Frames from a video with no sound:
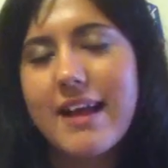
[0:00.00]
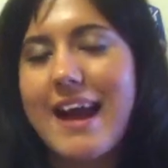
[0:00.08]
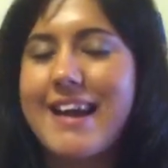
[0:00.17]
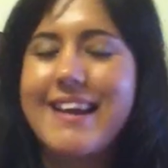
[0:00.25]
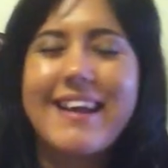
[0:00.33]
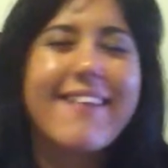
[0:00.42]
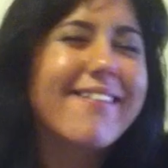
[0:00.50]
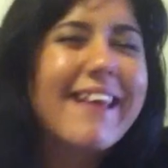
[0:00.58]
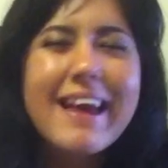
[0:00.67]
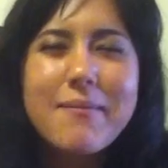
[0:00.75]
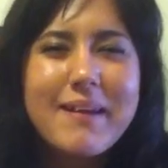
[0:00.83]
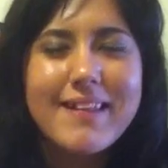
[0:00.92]
I had an
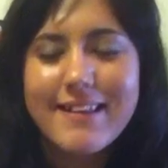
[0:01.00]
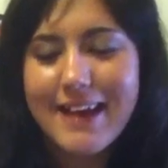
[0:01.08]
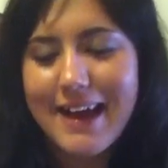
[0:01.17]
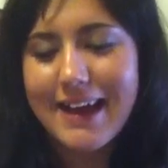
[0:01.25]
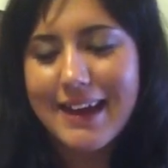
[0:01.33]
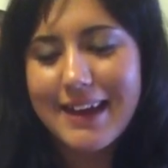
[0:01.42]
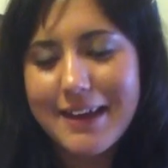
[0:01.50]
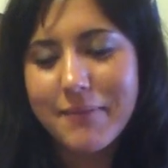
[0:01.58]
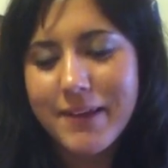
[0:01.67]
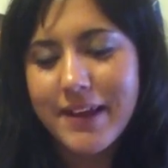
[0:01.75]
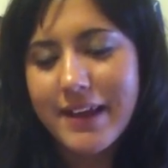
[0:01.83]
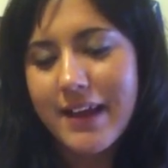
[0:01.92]
exam at the time.